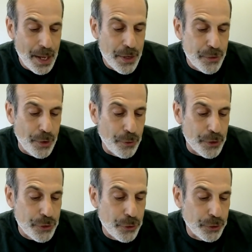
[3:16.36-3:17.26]
So for
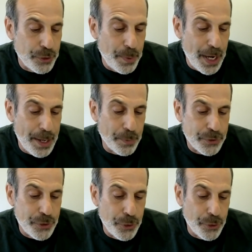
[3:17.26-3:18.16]
a school to be
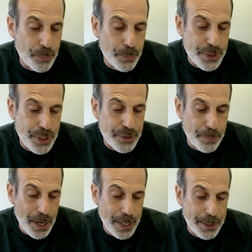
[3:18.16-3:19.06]
able to
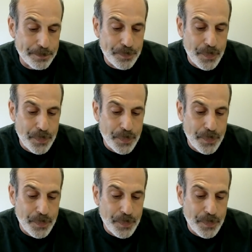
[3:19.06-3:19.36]
participate,